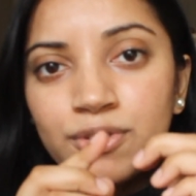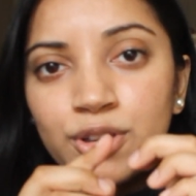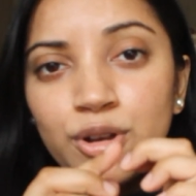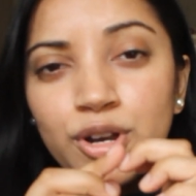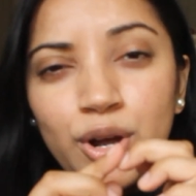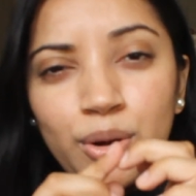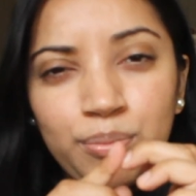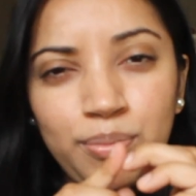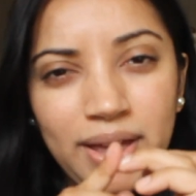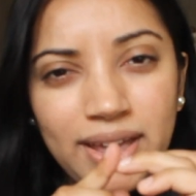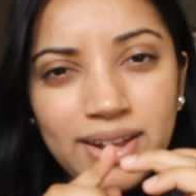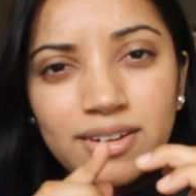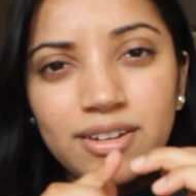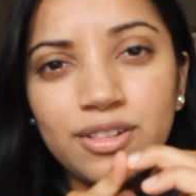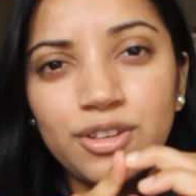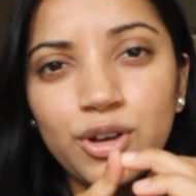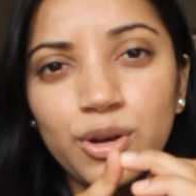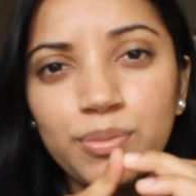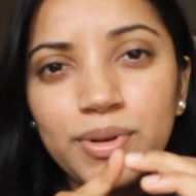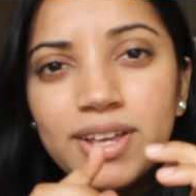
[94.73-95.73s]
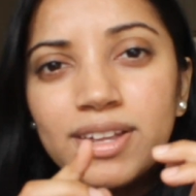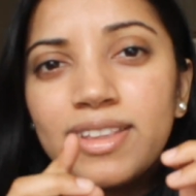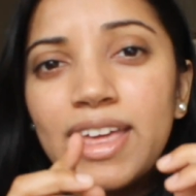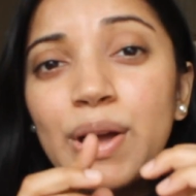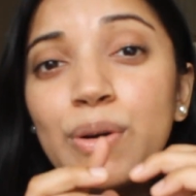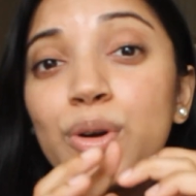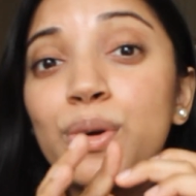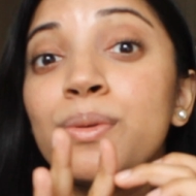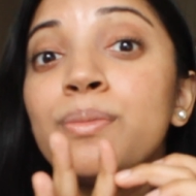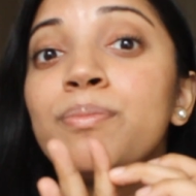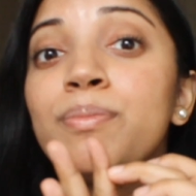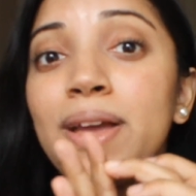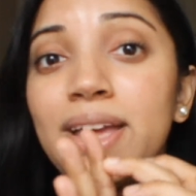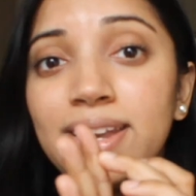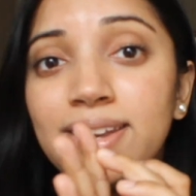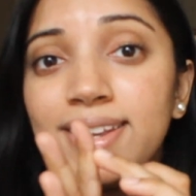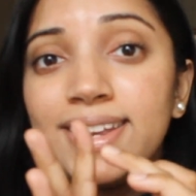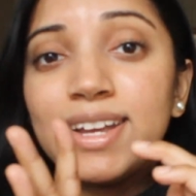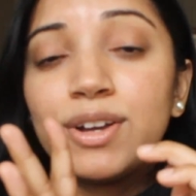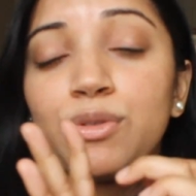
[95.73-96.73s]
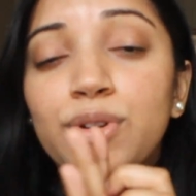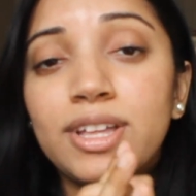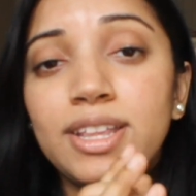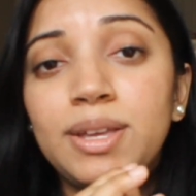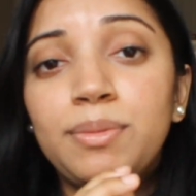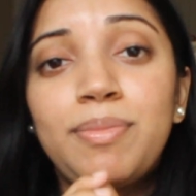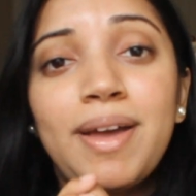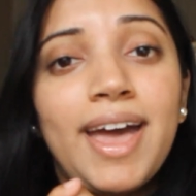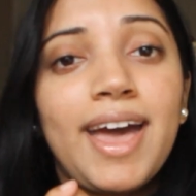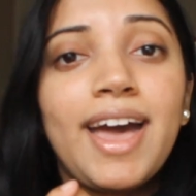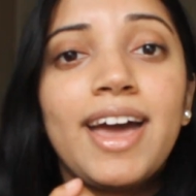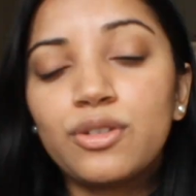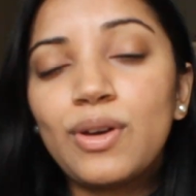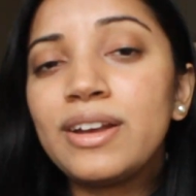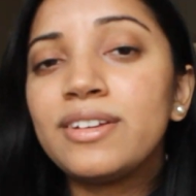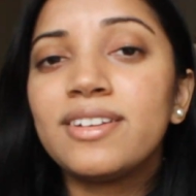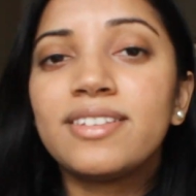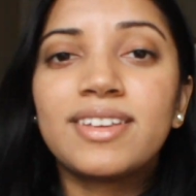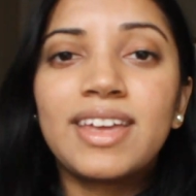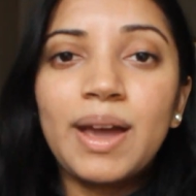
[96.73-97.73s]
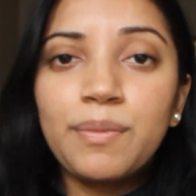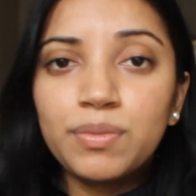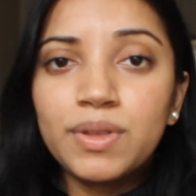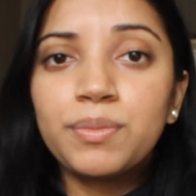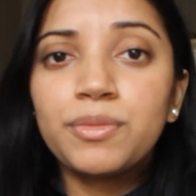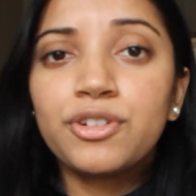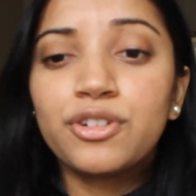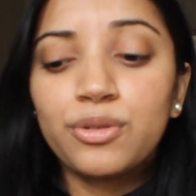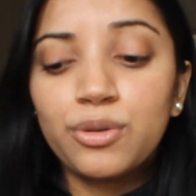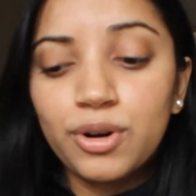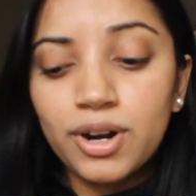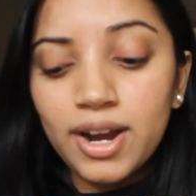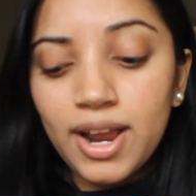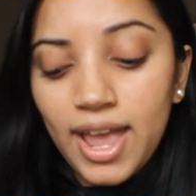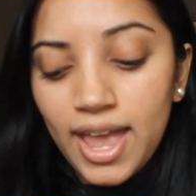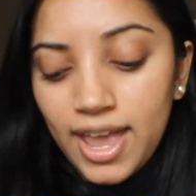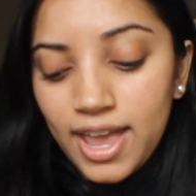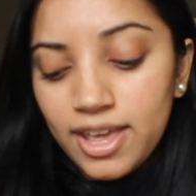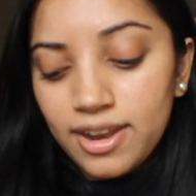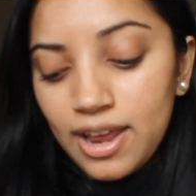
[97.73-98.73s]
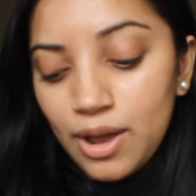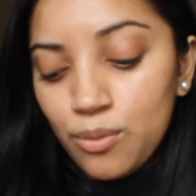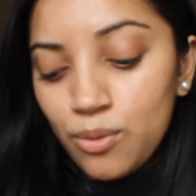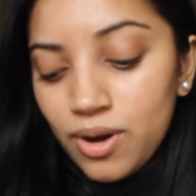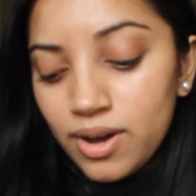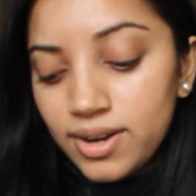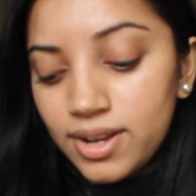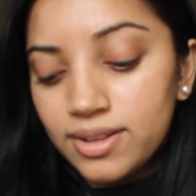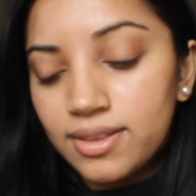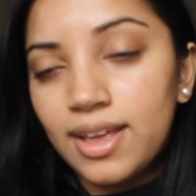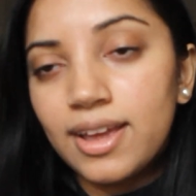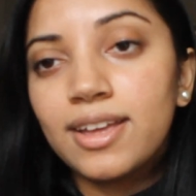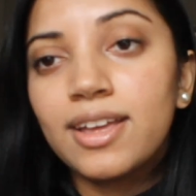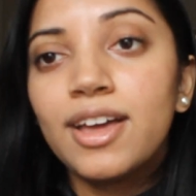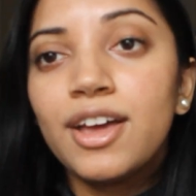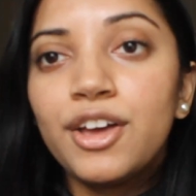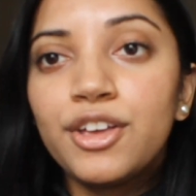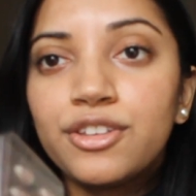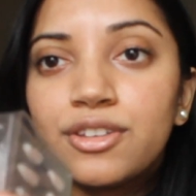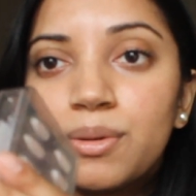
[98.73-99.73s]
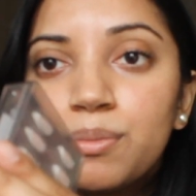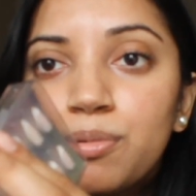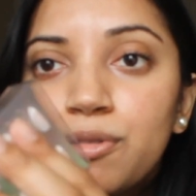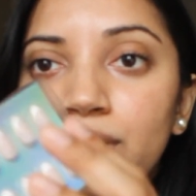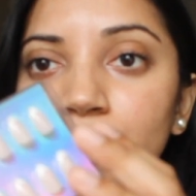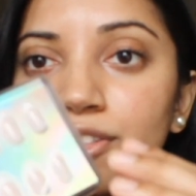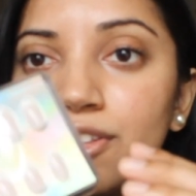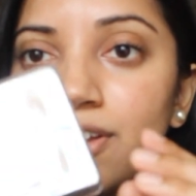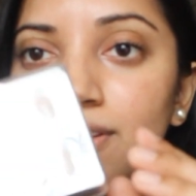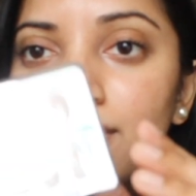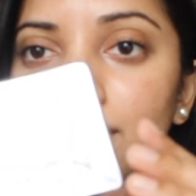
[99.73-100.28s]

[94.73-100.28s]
you know, bend a little bit, they were bending really bad. So I just kept them short and I wanted like some press-on